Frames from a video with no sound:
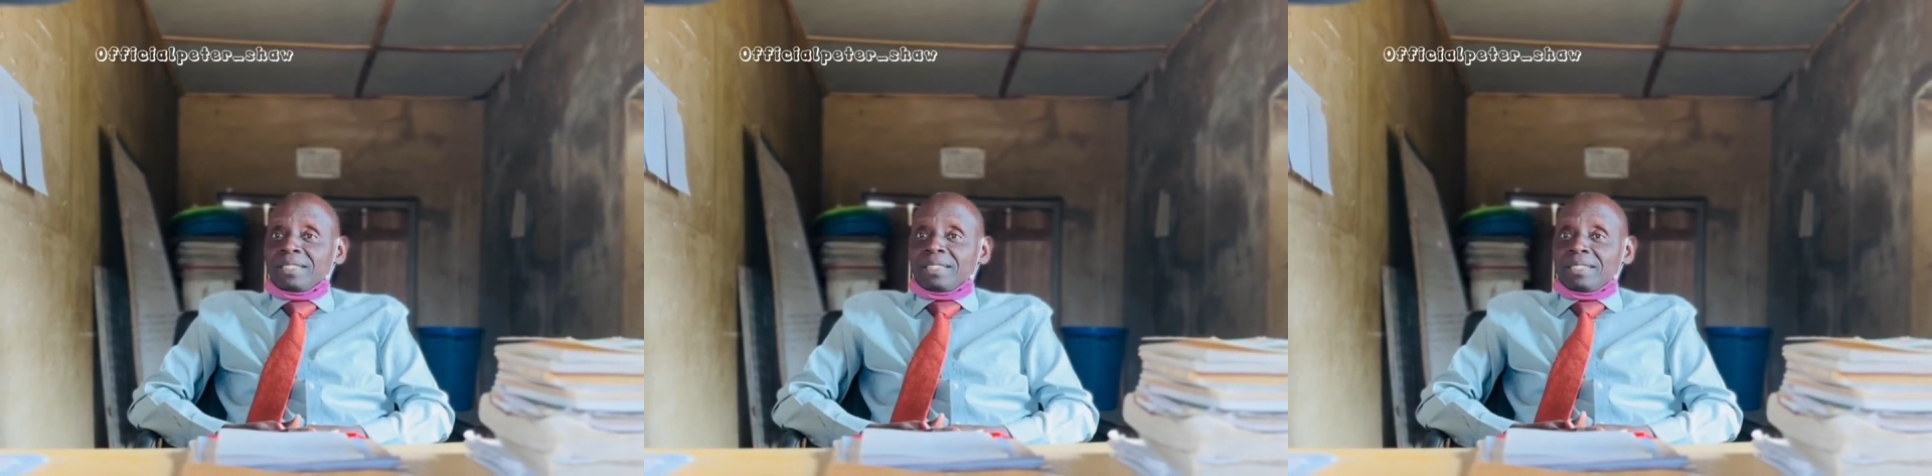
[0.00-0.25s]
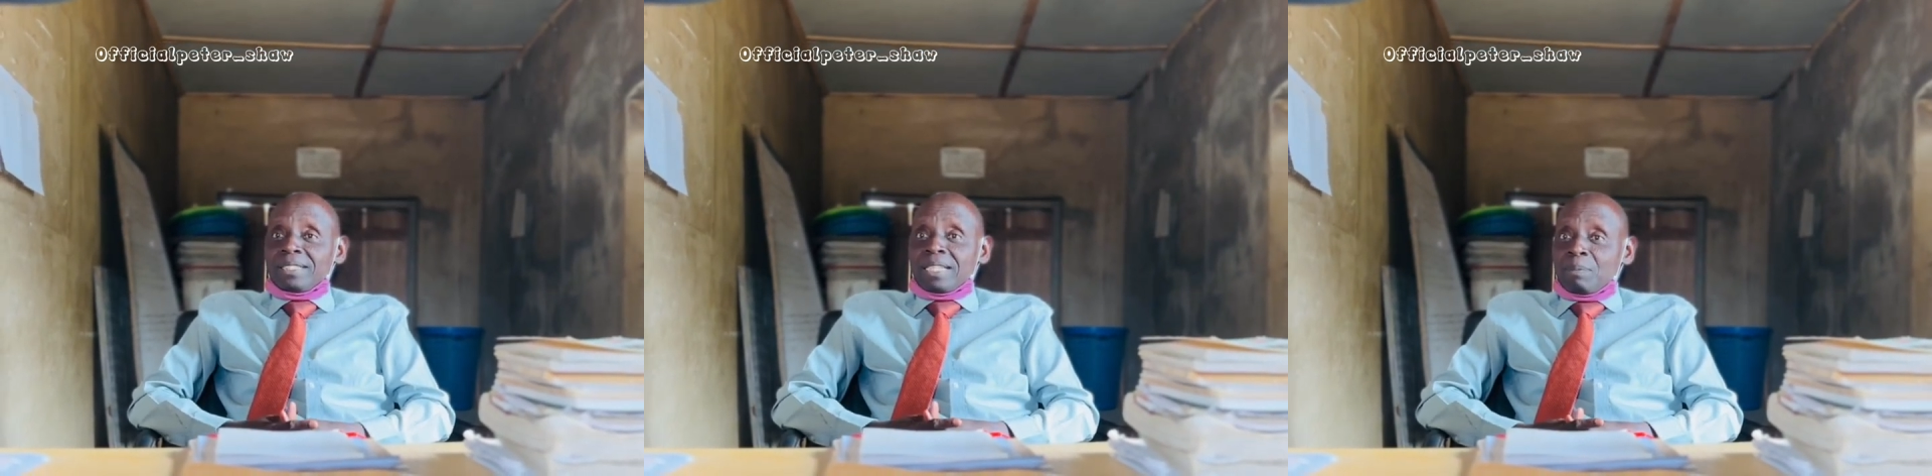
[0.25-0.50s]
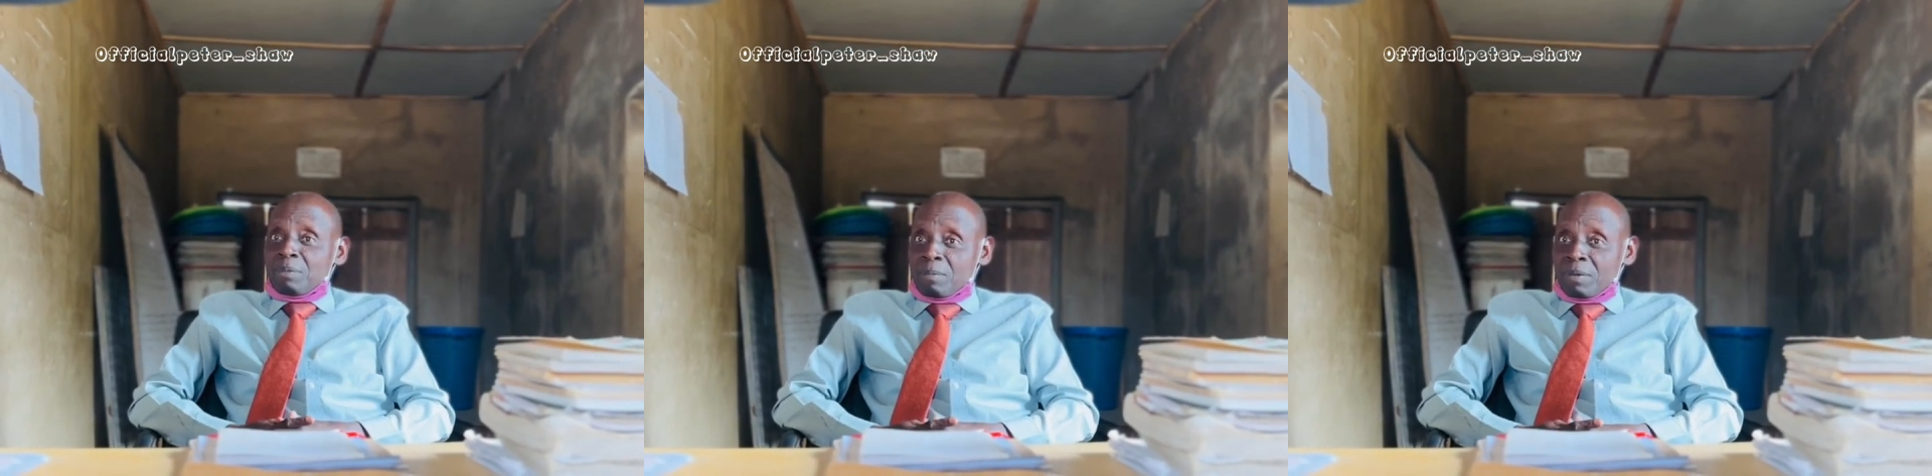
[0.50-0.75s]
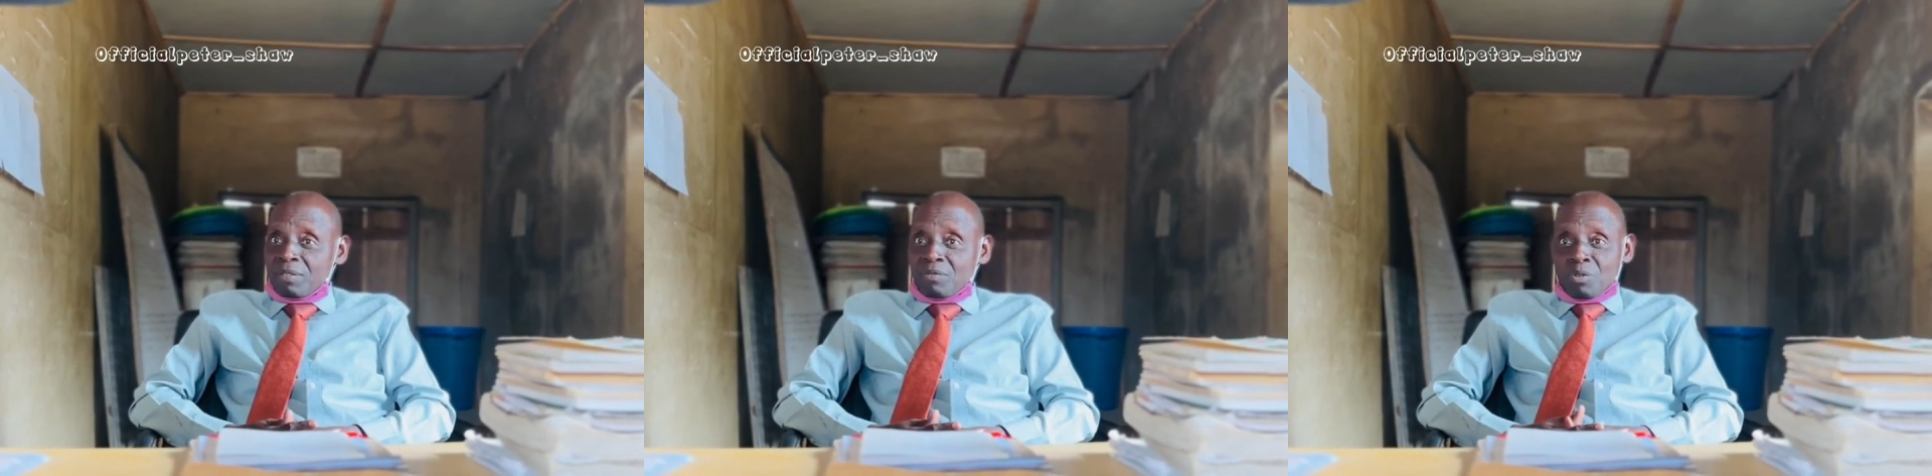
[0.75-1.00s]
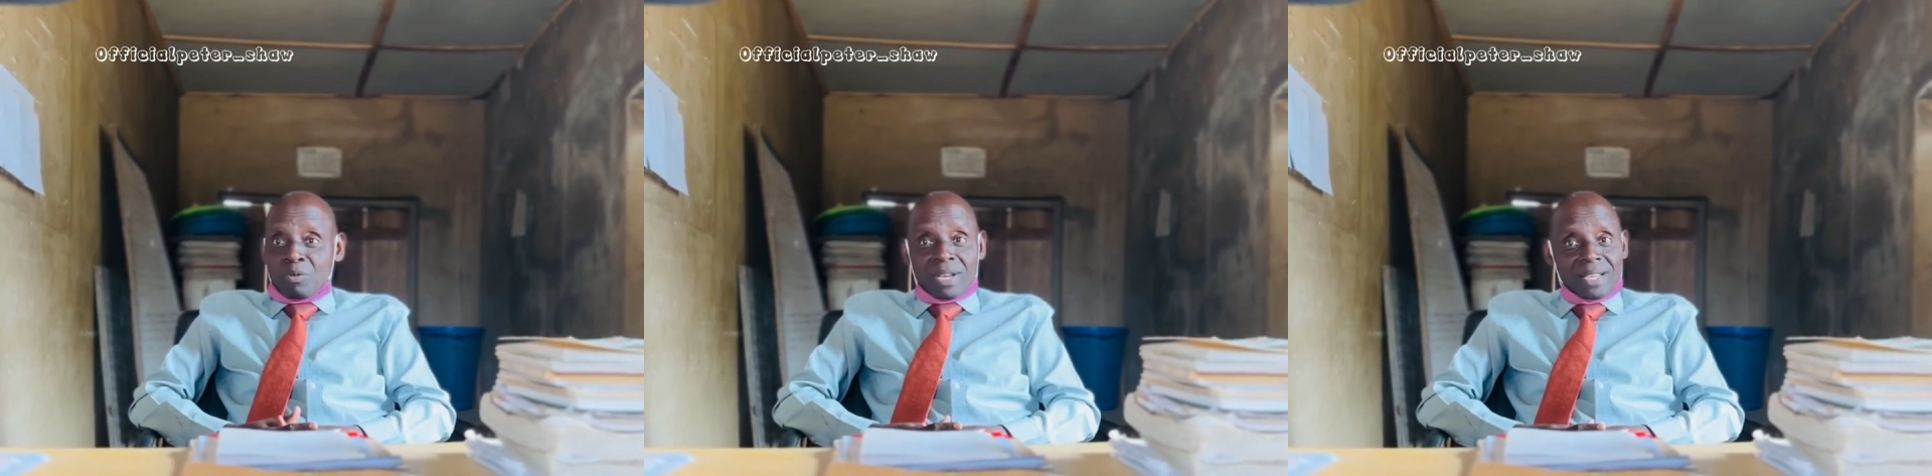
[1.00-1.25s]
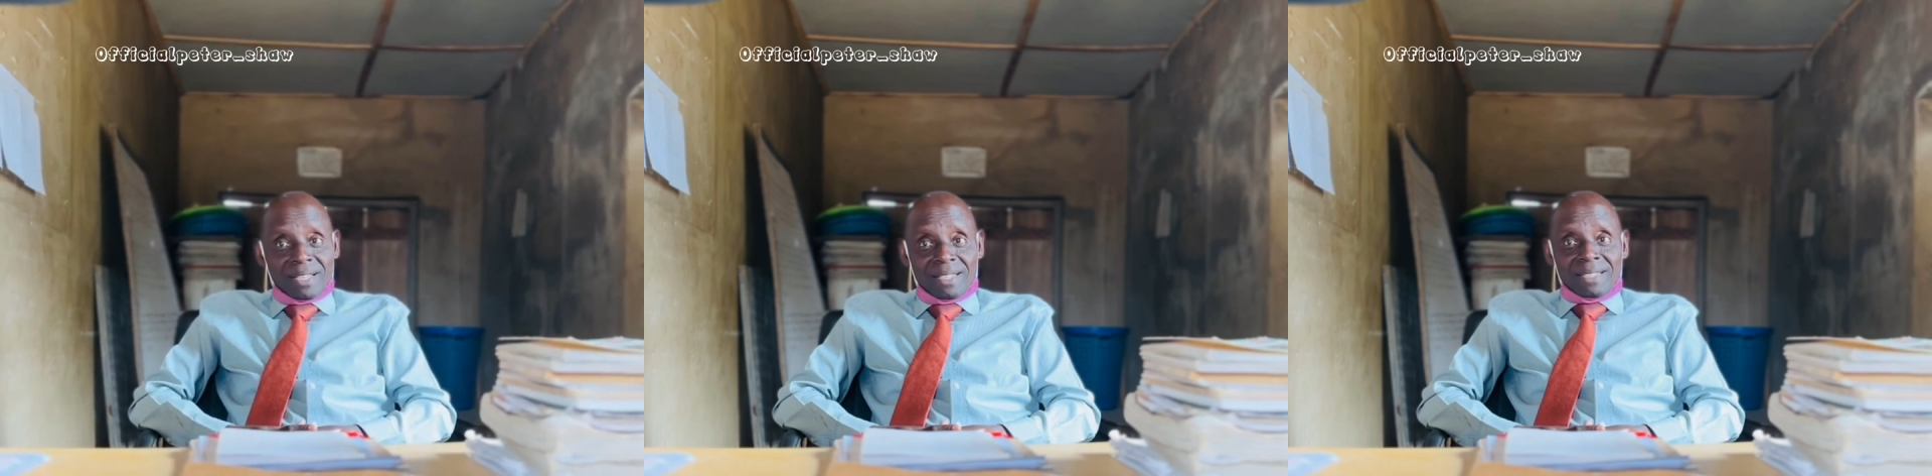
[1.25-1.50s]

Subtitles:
in their payment for their